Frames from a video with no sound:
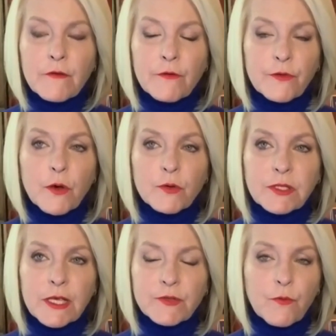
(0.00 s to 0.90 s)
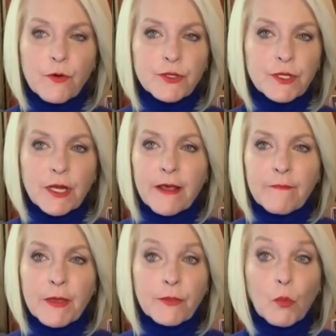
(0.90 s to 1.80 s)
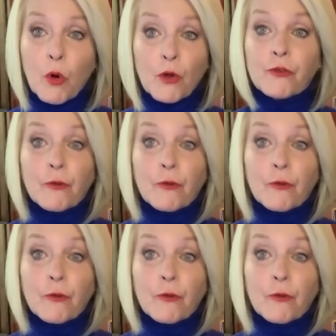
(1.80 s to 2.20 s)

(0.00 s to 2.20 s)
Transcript: for those less fortunate have meant the world